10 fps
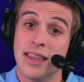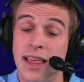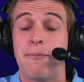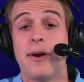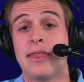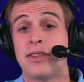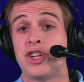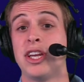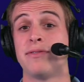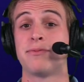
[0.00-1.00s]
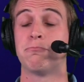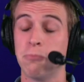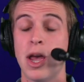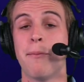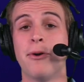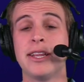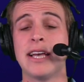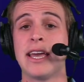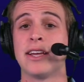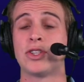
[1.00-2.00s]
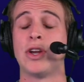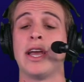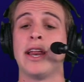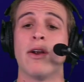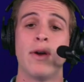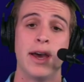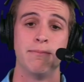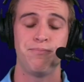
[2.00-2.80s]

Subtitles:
Then they played the Chiefs pretty tight yesterday in Arrowhead.